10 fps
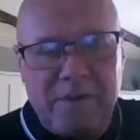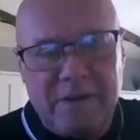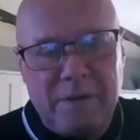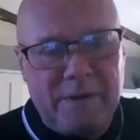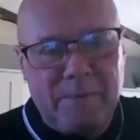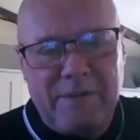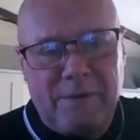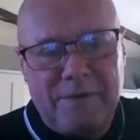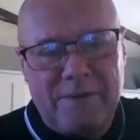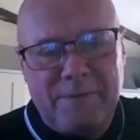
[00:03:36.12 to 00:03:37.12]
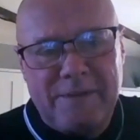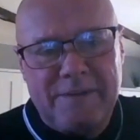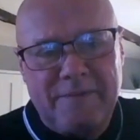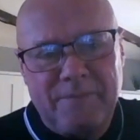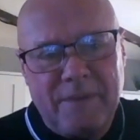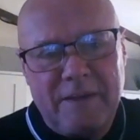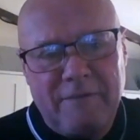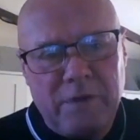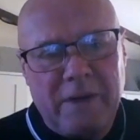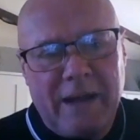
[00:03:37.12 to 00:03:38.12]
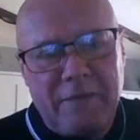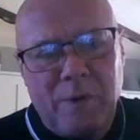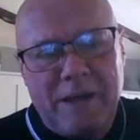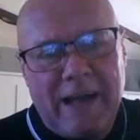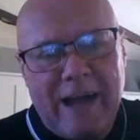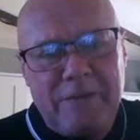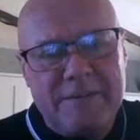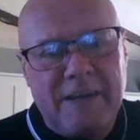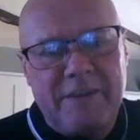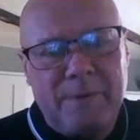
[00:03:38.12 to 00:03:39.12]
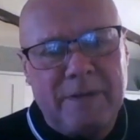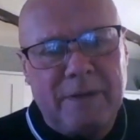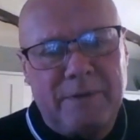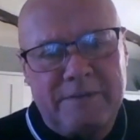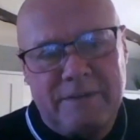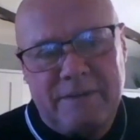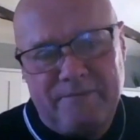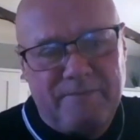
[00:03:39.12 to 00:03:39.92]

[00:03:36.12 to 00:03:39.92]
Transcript: one yet. You might win that one as well. And have one at either side of the mantelpiece.